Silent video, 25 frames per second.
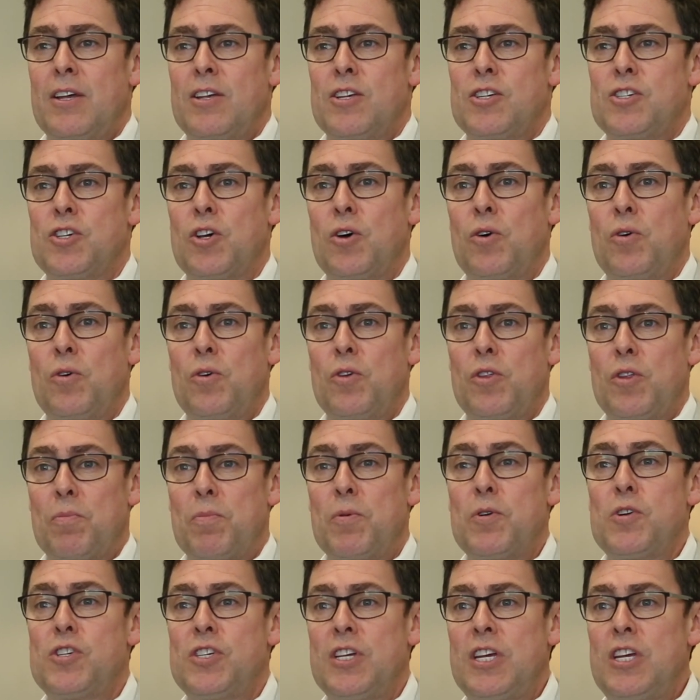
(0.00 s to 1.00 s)
So the
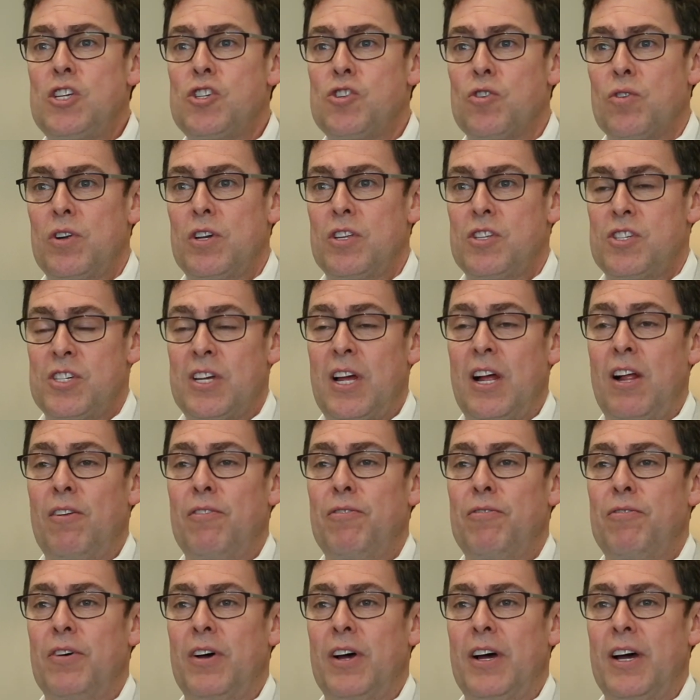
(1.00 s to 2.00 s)
procedure
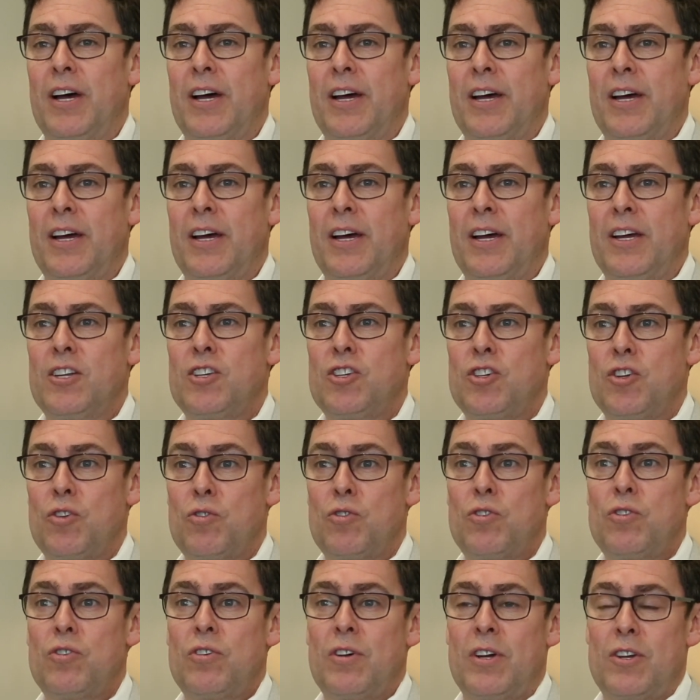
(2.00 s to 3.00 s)
itself
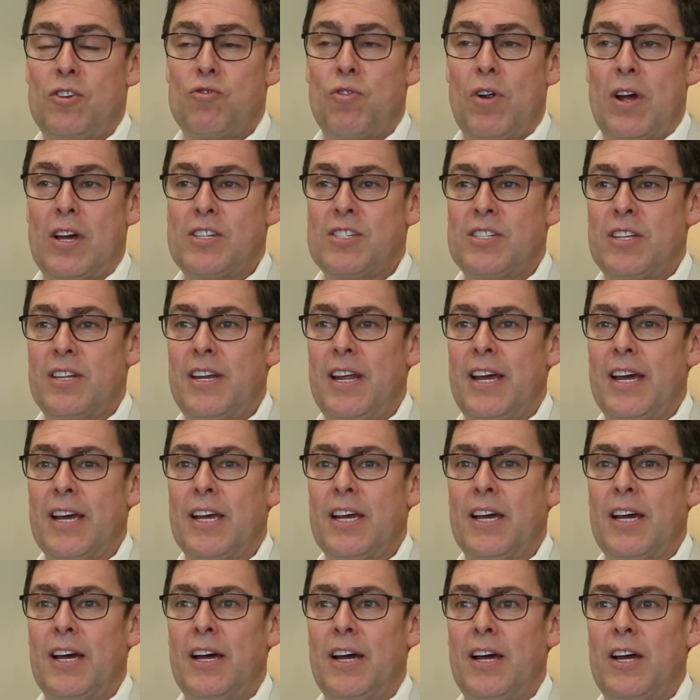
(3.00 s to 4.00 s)
to address the
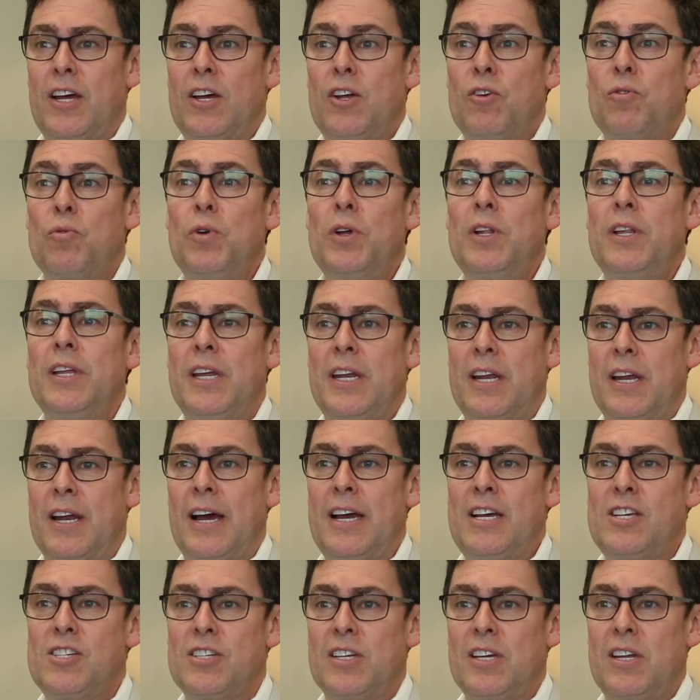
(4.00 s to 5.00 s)
neck really in an
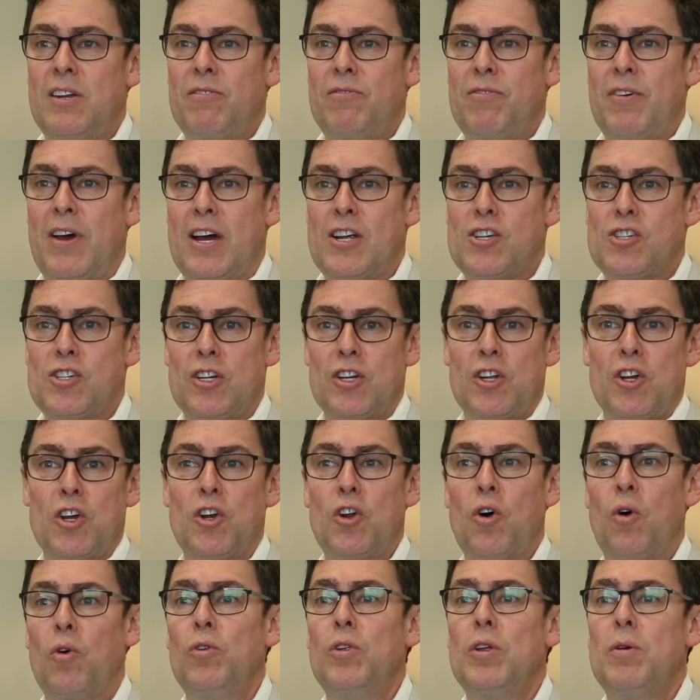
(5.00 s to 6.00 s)
isolated fashion
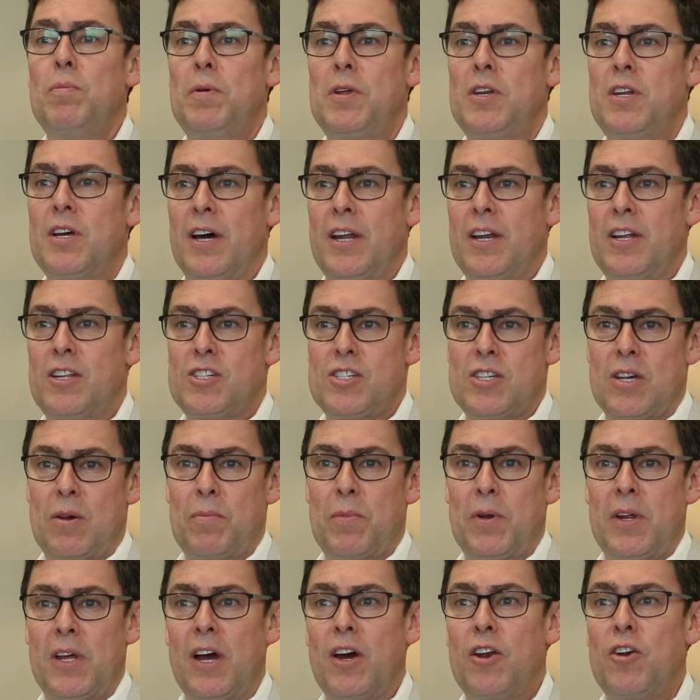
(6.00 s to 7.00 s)
can only be done in
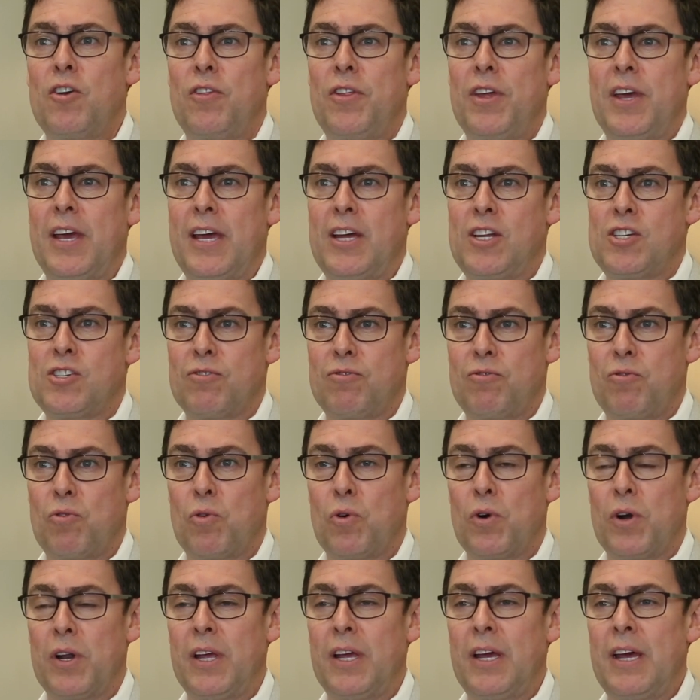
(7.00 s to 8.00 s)
somebody under the age of
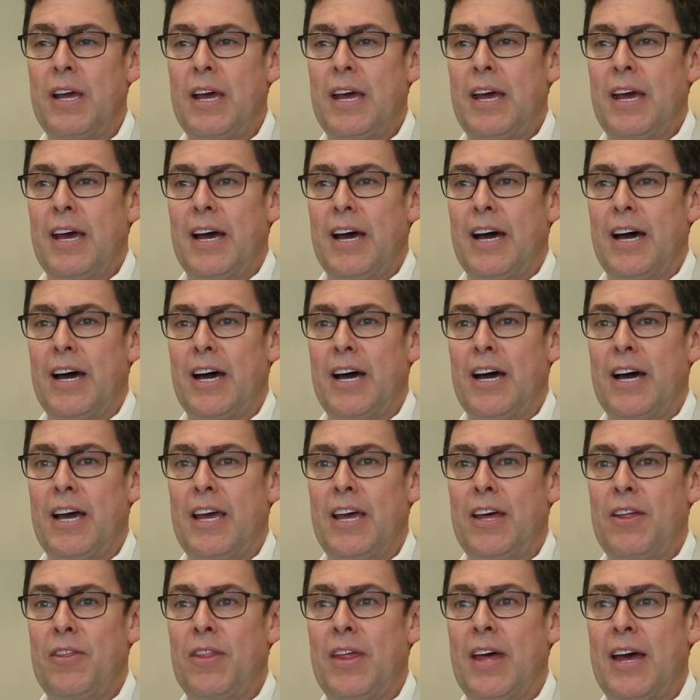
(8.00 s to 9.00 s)
40.
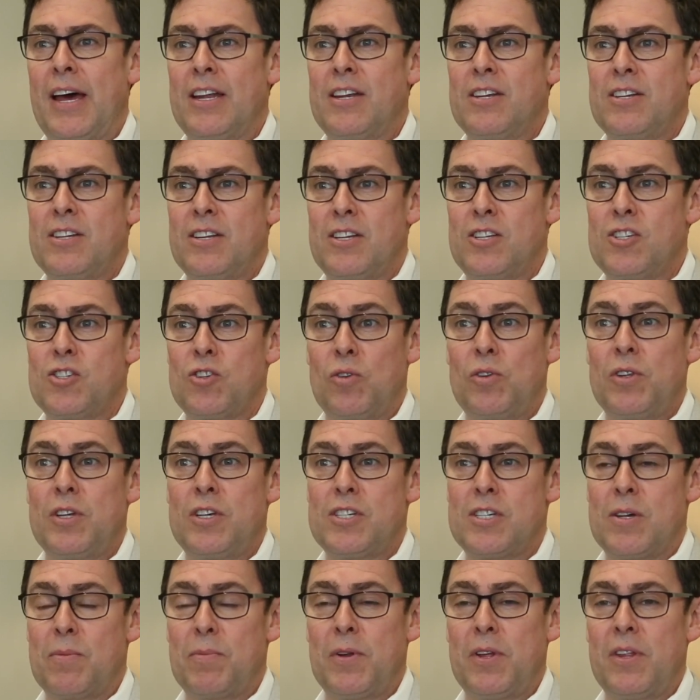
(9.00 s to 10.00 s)
And that is only
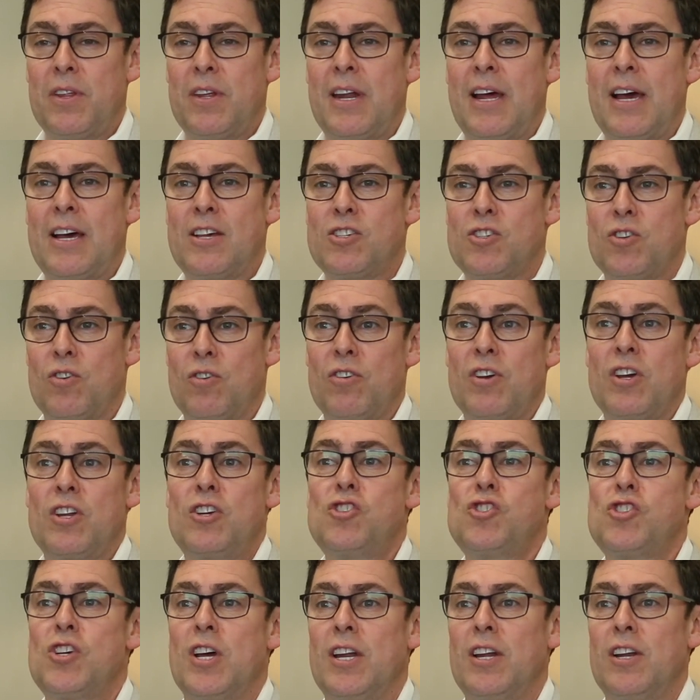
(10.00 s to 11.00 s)
somebody that has sort of
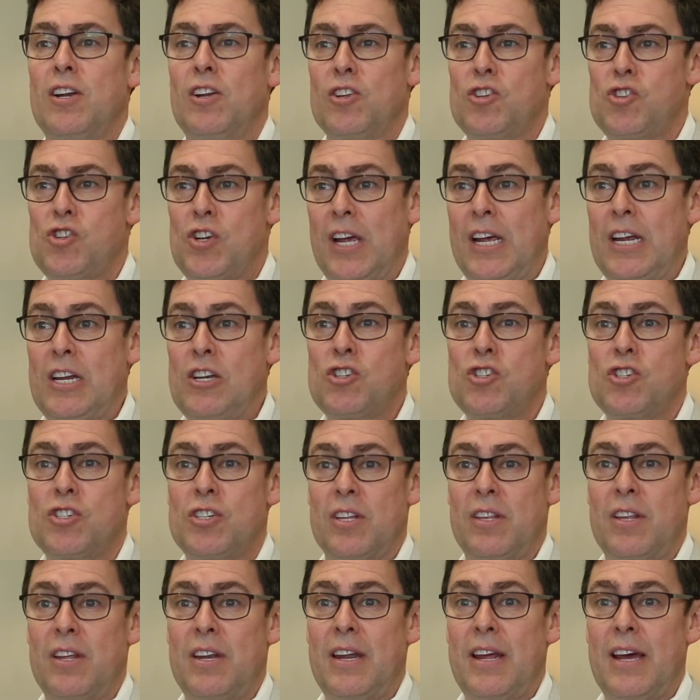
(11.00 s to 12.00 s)
congenital changes
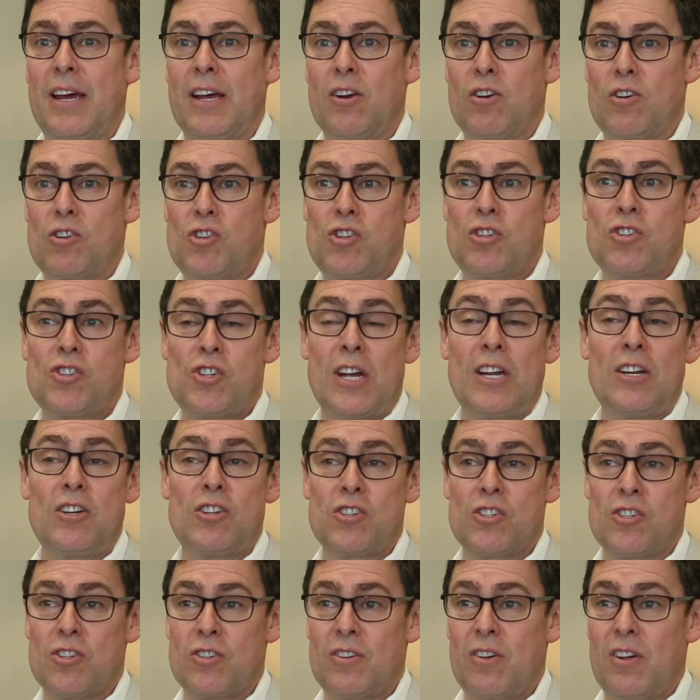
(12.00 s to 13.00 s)
in the neck, or
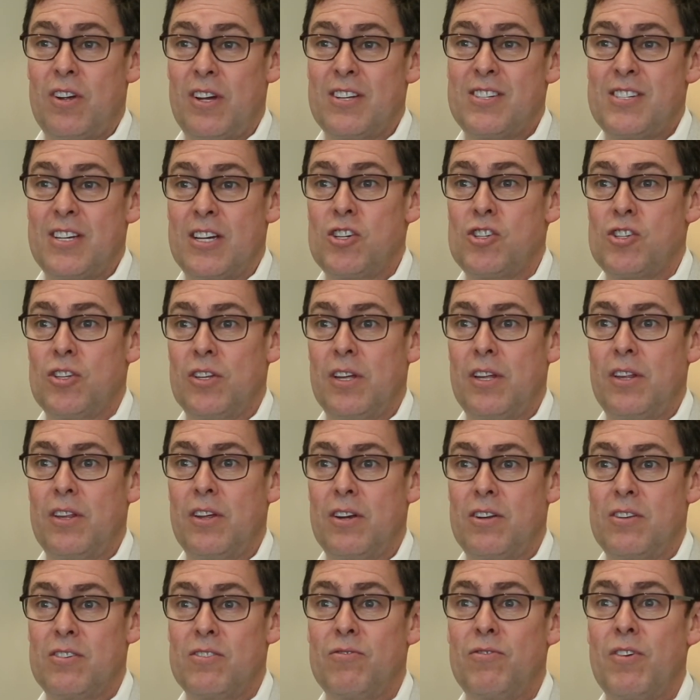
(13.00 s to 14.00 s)
changes essentially
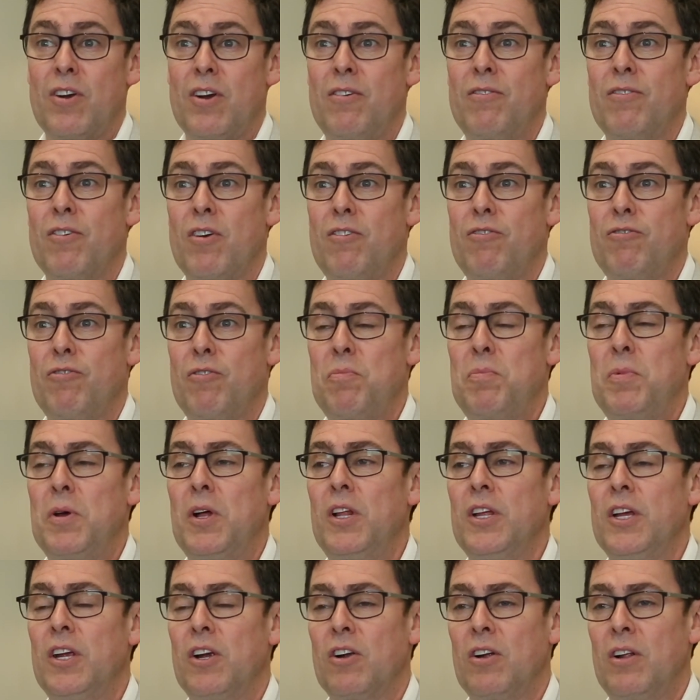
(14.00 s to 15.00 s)
that is very, very
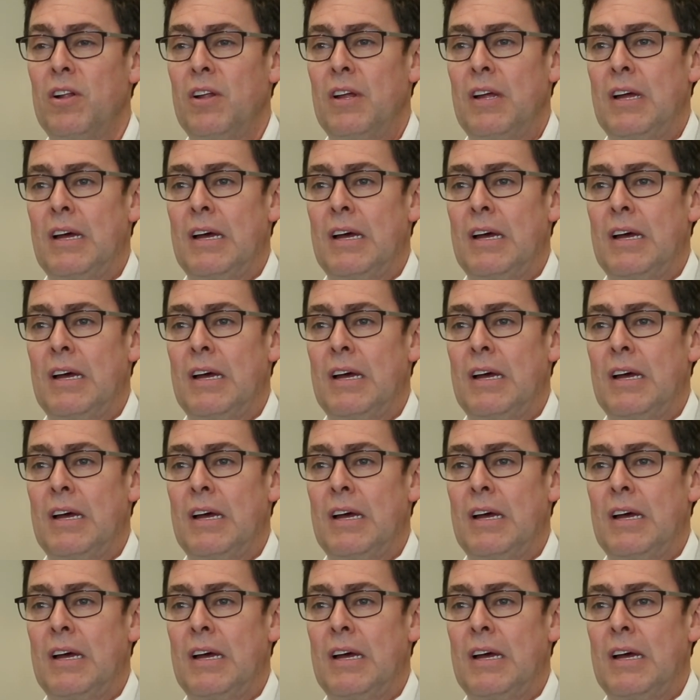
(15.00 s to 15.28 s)
familial